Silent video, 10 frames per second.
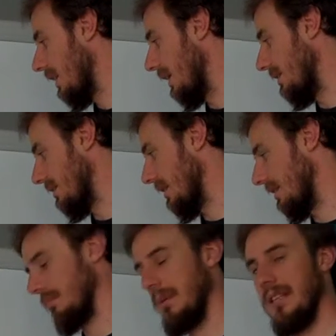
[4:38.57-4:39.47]

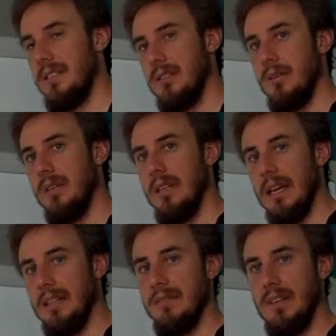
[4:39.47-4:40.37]
it's best suited
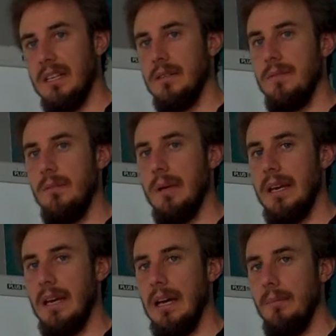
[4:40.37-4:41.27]
as a vector format
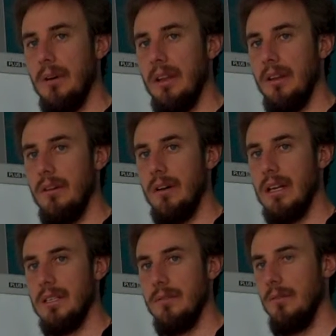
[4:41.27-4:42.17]
rather than a
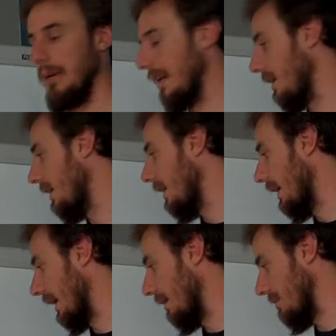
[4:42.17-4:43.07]
raster format.
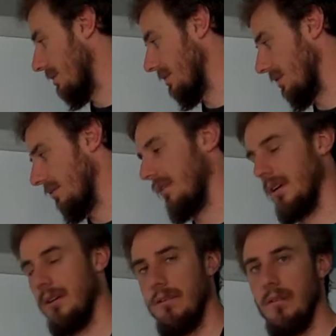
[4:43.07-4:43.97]
So it's good for
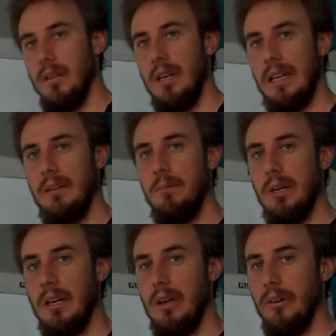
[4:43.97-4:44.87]
the
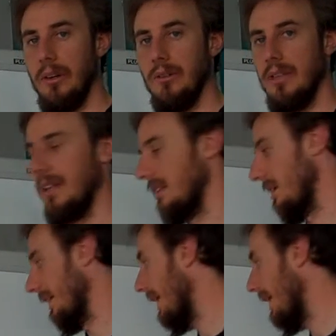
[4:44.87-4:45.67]
print logos and things like